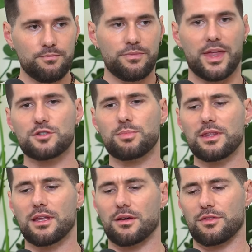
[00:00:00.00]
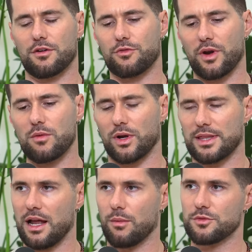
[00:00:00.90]
That's been the the framework
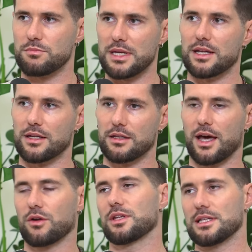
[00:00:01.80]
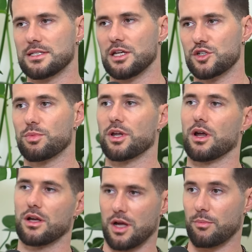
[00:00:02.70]
that helps me to not only teach
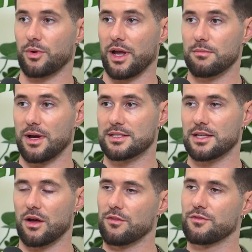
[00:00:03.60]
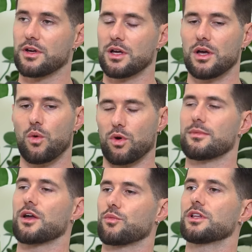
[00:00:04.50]
but comprehend myself. What
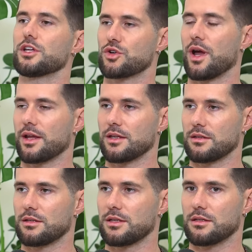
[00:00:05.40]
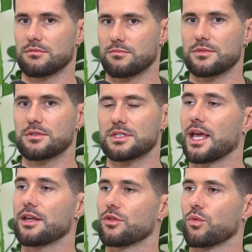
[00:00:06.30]
am I really trying to
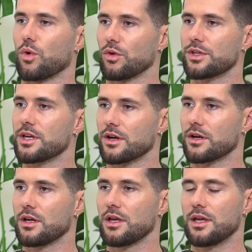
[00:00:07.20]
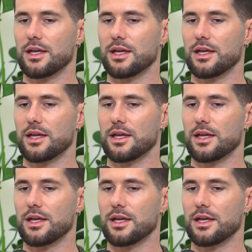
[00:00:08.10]
say to the world here? Mm-hmm.